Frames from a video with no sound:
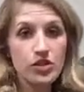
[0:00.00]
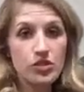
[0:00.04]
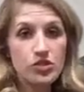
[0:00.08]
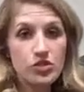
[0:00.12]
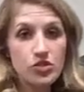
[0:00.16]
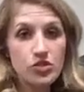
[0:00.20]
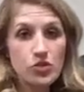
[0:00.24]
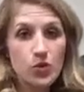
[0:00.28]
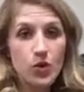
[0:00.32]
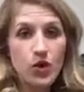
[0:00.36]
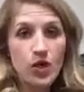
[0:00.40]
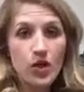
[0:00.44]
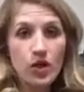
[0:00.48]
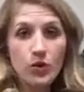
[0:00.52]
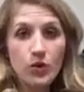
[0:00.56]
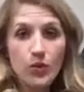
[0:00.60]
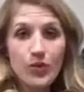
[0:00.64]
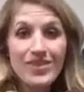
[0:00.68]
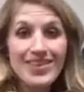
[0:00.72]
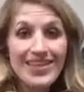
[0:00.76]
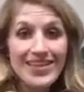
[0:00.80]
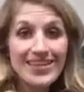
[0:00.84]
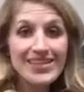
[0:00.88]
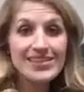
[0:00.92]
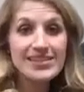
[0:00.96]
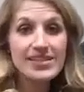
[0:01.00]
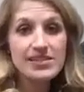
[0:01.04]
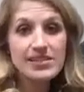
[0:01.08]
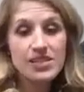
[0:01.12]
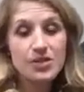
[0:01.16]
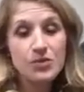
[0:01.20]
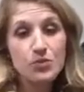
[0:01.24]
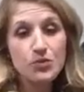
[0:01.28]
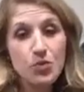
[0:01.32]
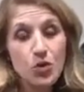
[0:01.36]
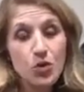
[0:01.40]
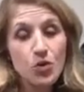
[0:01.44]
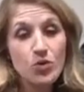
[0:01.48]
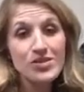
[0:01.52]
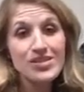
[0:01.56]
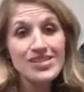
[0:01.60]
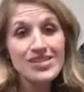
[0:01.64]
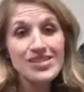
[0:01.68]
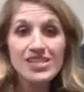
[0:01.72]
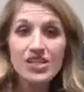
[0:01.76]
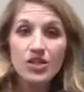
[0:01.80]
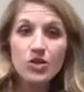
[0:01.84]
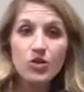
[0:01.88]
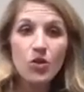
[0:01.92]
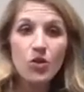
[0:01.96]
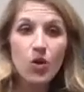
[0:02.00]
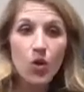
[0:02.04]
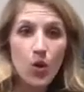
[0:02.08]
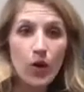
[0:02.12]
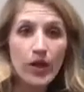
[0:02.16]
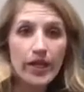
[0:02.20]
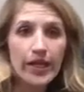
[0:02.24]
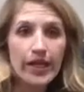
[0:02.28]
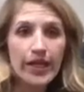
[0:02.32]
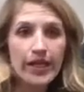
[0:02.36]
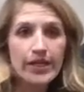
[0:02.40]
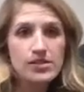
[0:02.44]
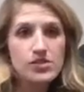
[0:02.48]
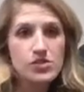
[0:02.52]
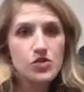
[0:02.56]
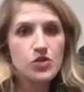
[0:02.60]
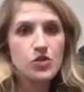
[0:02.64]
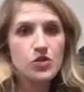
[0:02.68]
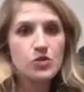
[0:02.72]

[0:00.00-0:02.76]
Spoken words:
the door with the existing pull still on it.